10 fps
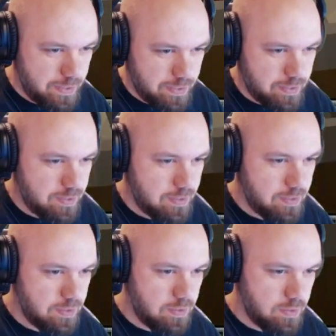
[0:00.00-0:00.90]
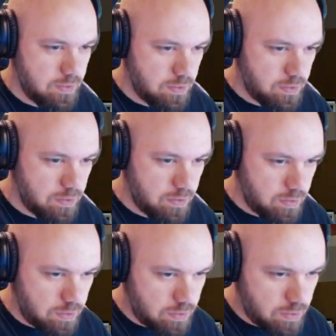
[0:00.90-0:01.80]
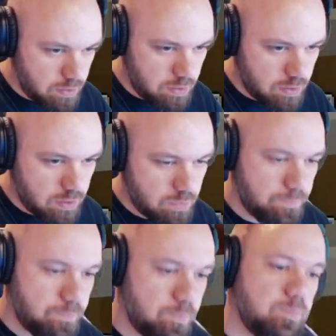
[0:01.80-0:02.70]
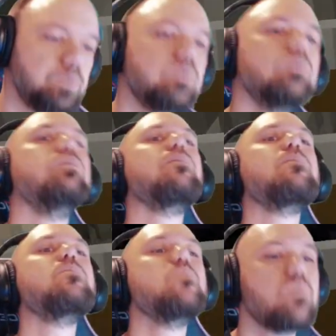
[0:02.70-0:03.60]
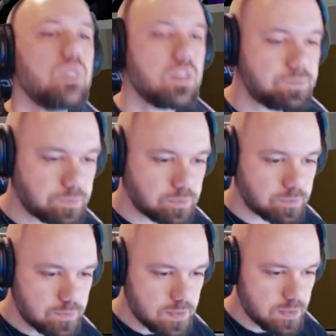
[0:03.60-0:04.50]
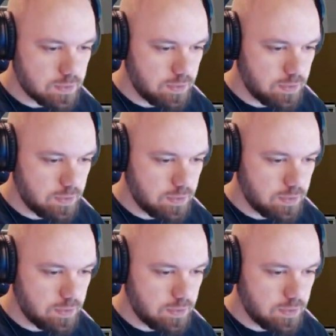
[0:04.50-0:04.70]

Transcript: (silence)